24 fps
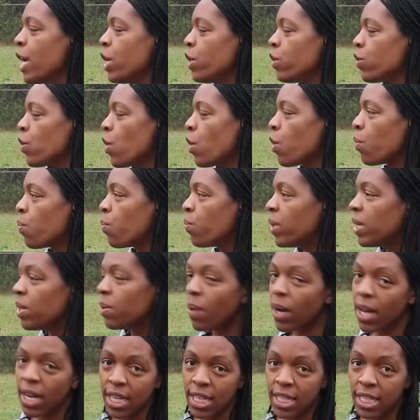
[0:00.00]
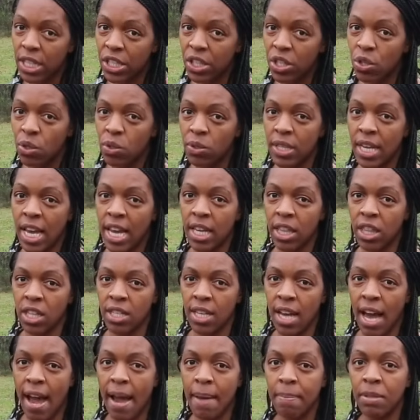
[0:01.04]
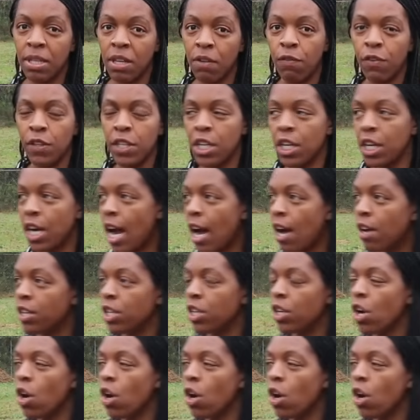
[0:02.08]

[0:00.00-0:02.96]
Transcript: So we wanted to take the time to figure out,